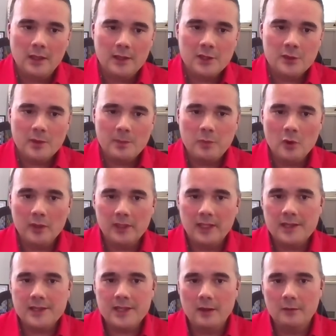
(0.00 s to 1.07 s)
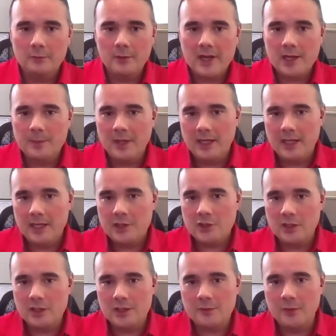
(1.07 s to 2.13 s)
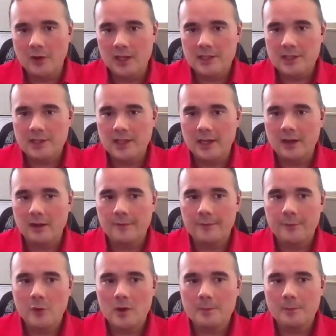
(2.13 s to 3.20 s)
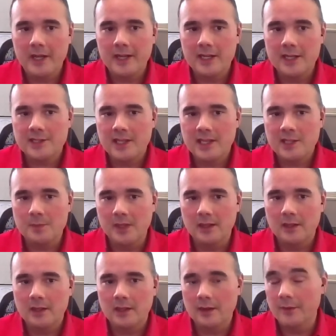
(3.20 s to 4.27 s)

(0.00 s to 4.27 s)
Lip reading: Now, this report lays out recommendations for us that are informed by an assessment